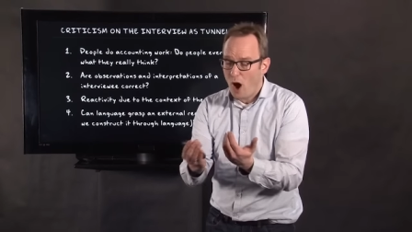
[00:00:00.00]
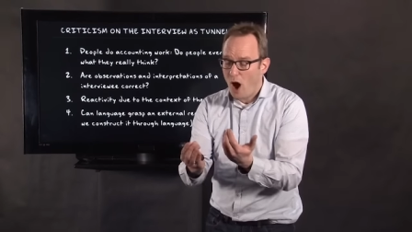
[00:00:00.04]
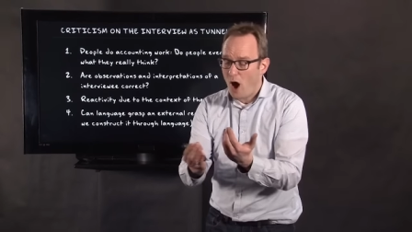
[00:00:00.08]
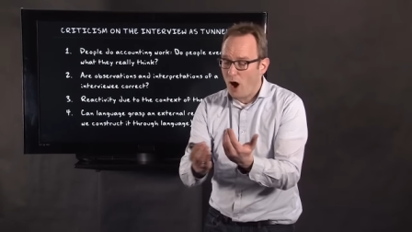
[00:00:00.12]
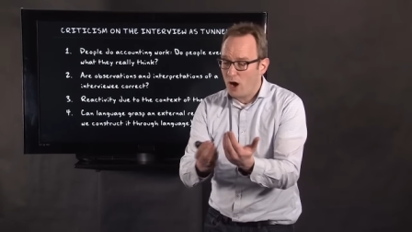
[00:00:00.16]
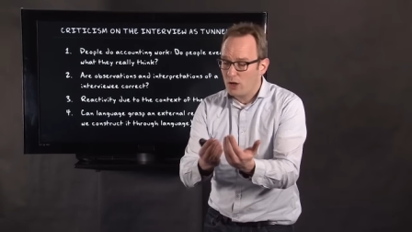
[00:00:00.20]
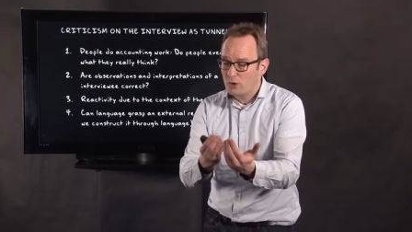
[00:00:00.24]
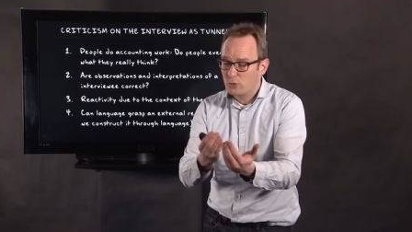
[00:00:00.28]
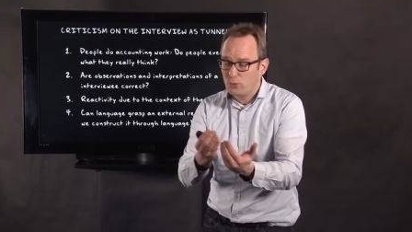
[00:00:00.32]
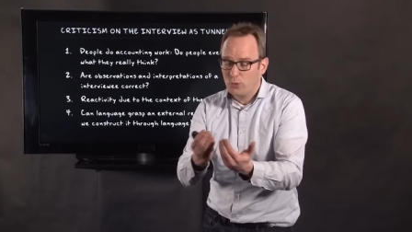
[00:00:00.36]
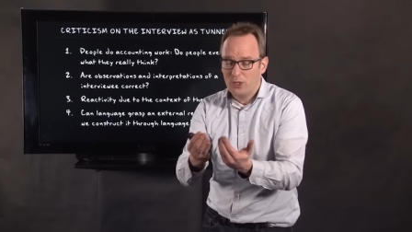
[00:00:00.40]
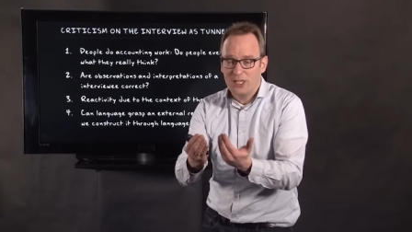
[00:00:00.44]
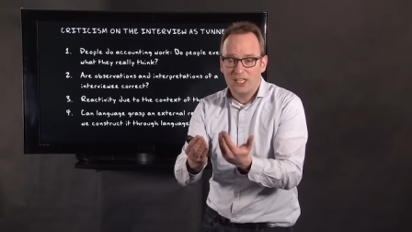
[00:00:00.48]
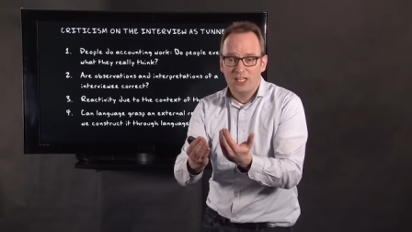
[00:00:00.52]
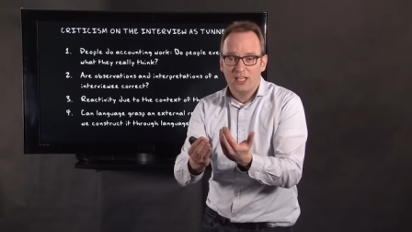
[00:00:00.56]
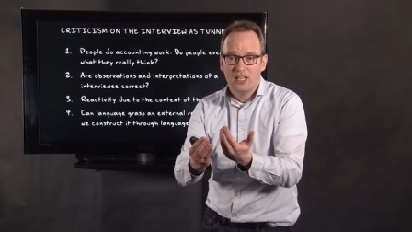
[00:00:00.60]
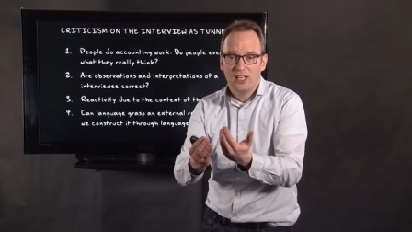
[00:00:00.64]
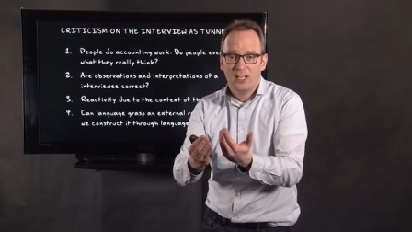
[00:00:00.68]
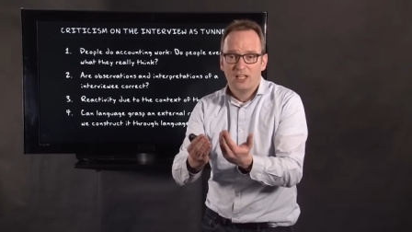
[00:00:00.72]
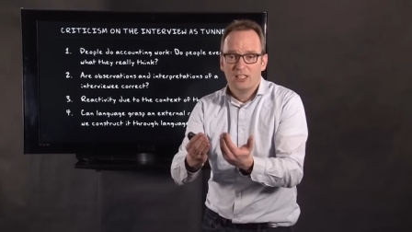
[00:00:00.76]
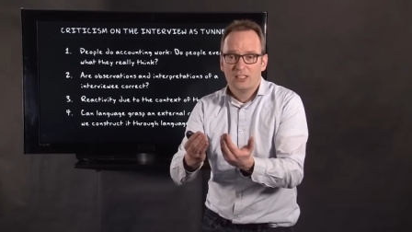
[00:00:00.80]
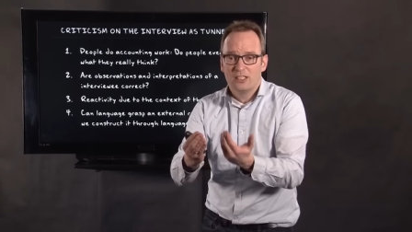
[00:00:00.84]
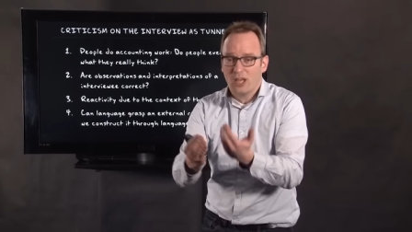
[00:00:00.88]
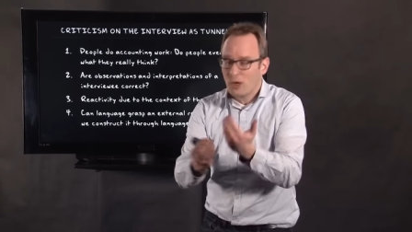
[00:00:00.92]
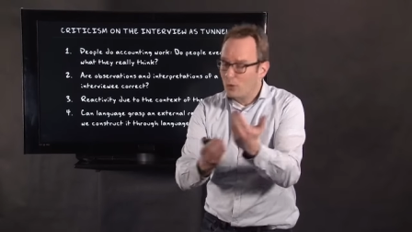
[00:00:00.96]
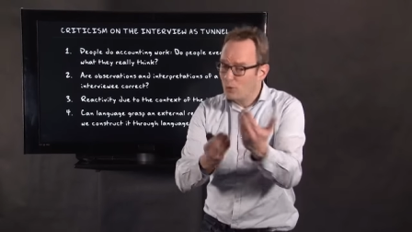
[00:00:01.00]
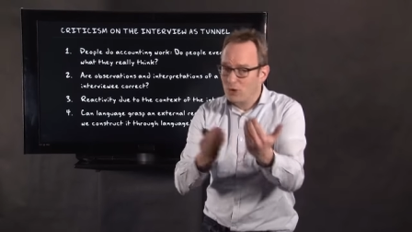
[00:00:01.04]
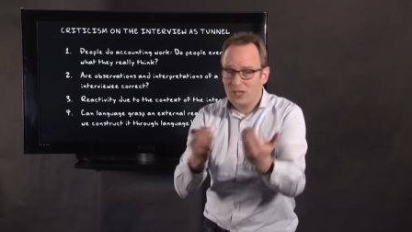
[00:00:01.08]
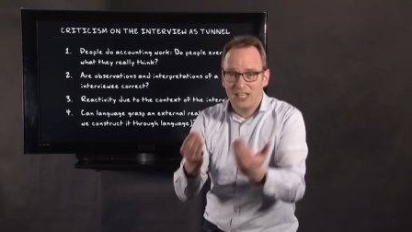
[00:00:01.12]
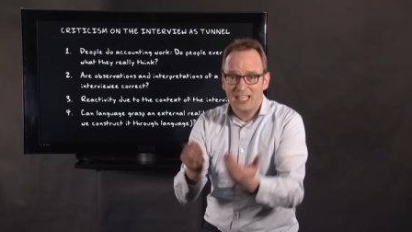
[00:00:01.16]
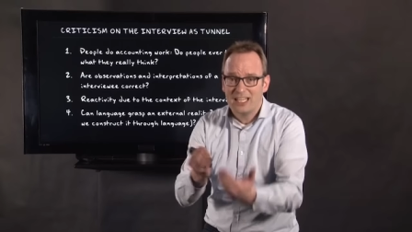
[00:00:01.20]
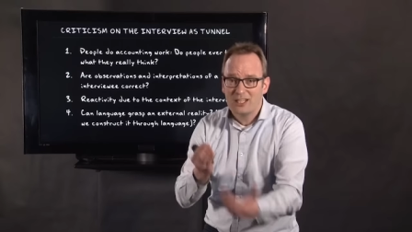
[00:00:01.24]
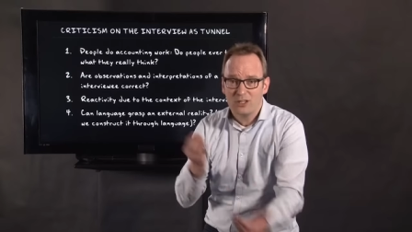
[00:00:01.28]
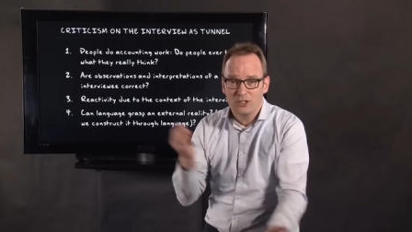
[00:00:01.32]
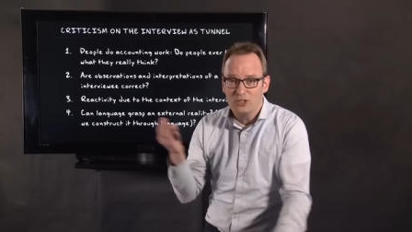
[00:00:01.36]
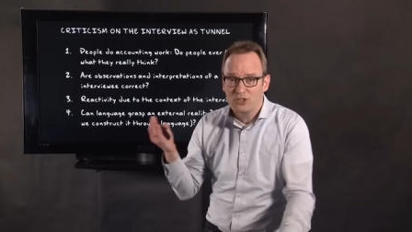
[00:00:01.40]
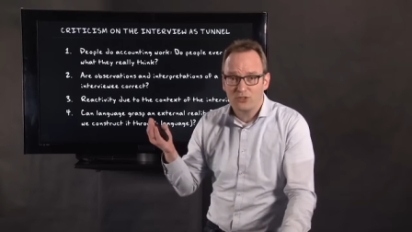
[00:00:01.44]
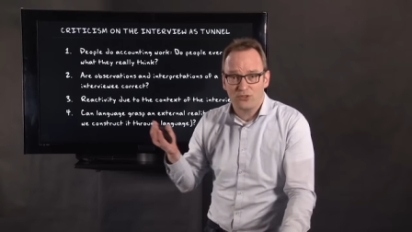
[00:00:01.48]
aren't we
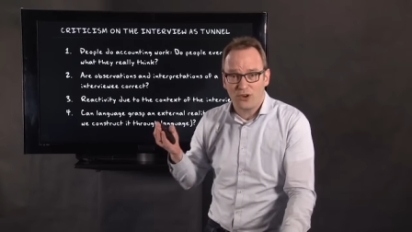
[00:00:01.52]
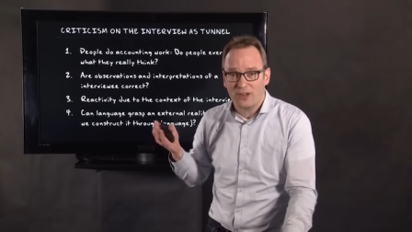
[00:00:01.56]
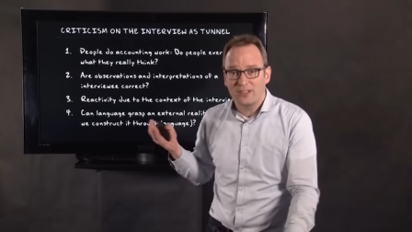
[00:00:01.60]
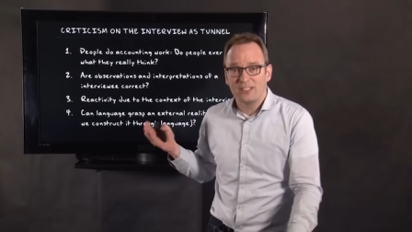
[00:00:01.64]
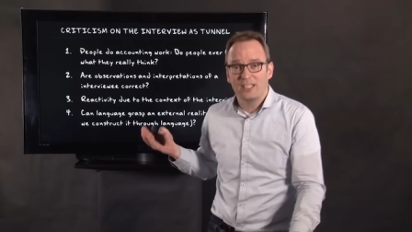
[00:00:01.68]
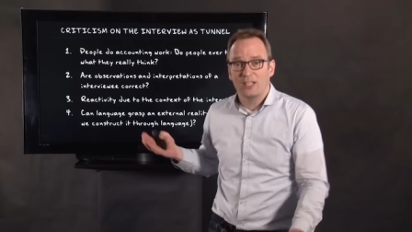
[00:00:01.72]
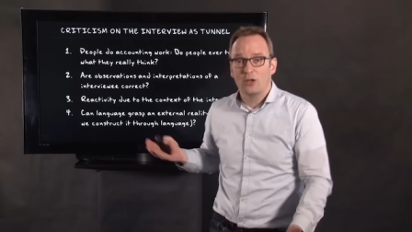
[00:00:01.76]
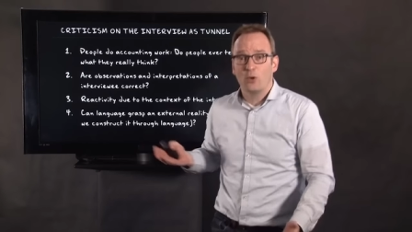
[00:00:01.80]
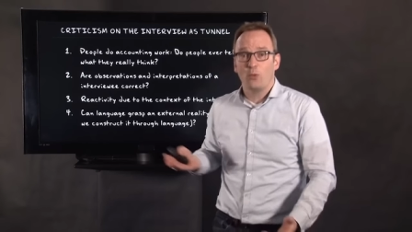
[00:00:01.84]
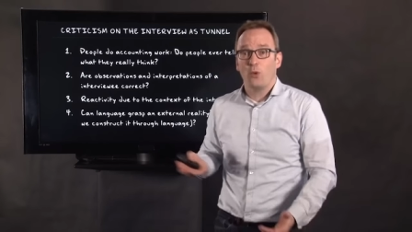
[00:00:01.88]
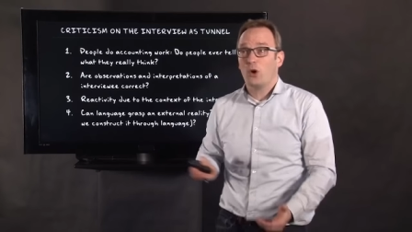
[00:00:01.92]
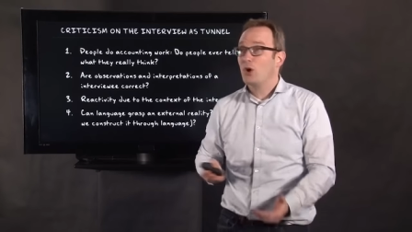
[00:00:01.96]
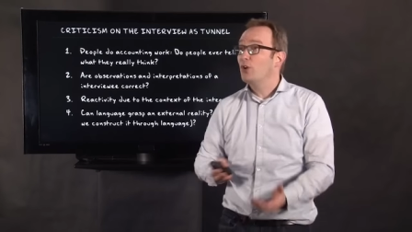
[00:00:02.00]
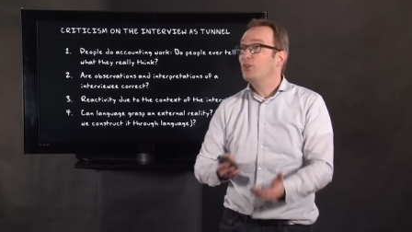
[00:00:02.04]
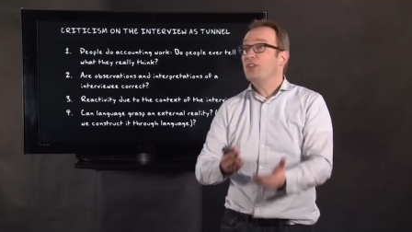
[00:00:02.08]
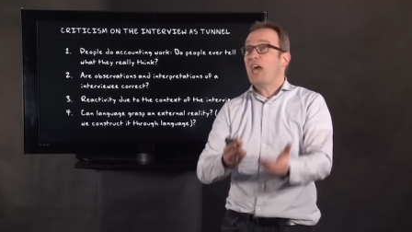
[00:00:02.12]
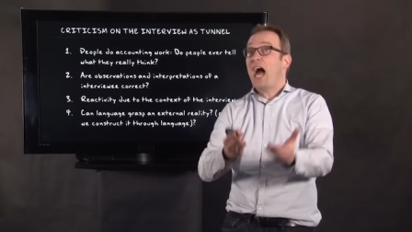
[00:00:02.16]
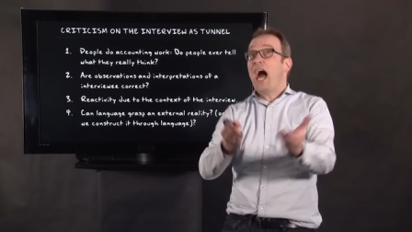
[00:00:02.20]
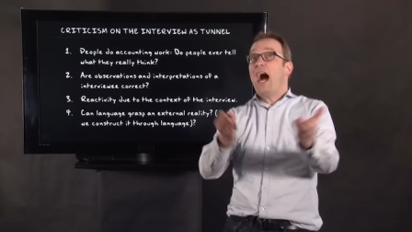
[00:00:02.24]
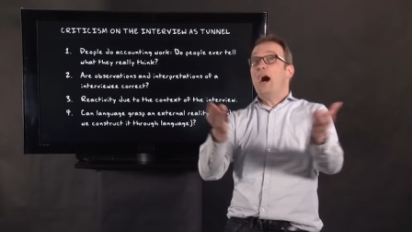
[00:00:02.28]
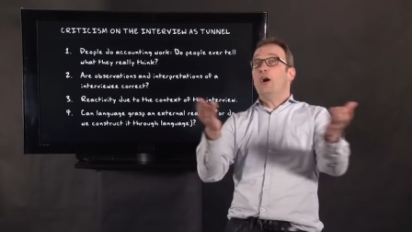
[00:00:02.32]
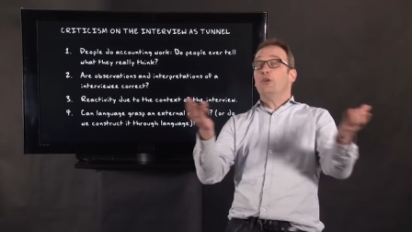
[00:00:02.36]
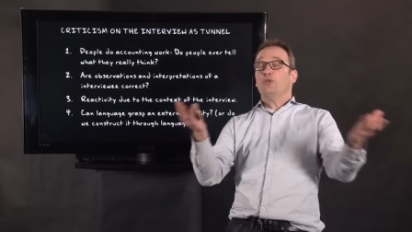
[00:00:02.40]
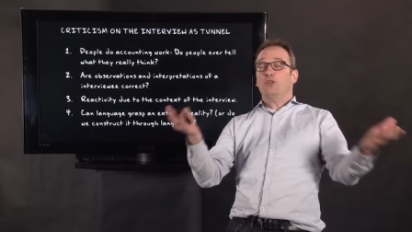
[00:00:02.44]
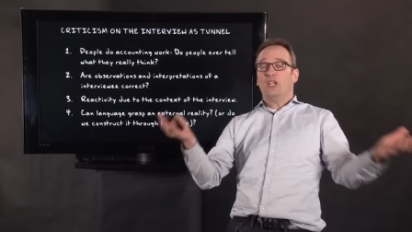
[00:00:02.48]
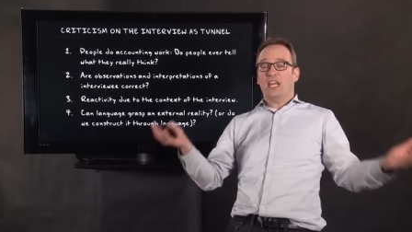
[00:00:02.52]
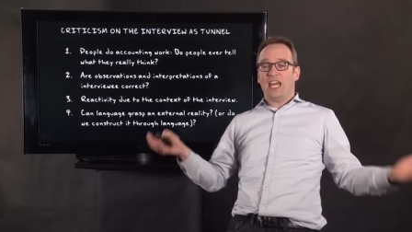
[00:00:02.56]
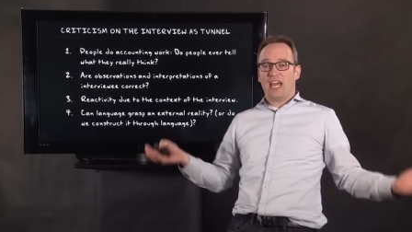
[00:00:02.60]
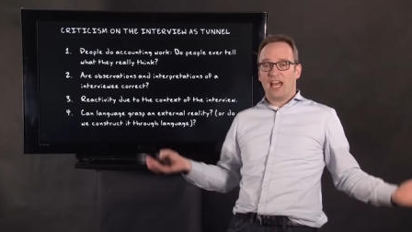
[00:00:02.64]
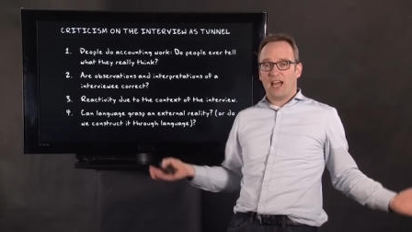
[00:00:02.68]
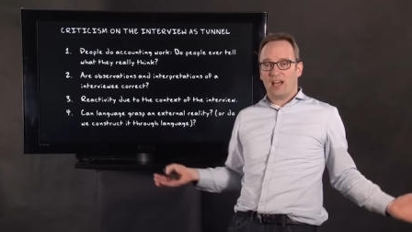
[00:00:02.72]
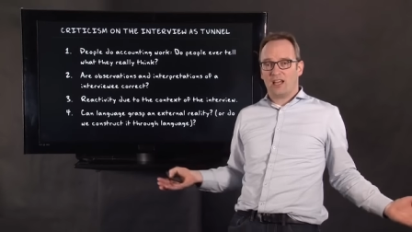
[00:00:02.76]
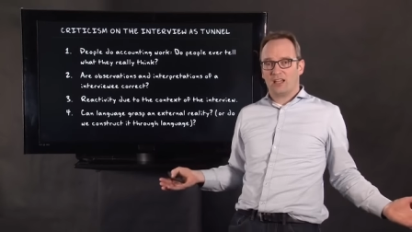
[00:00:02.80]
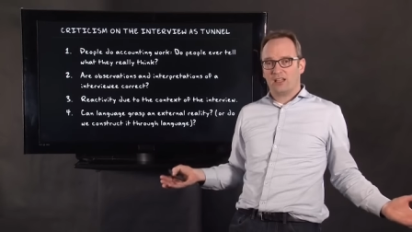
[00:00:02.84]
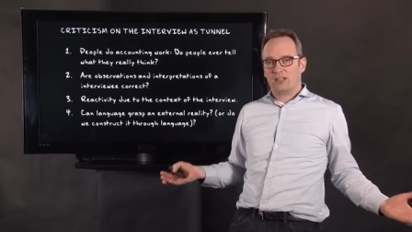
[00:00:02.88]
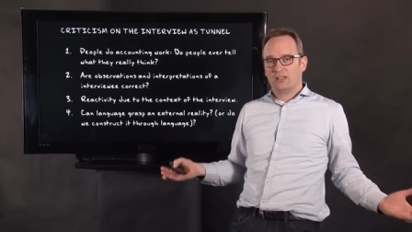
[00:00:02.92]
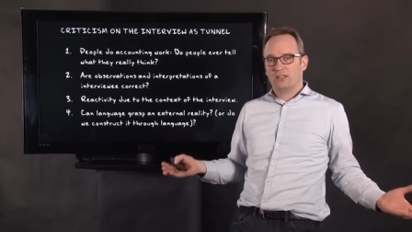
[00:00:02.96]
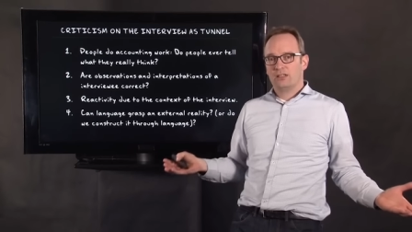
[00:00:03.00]
totally constructing the world out there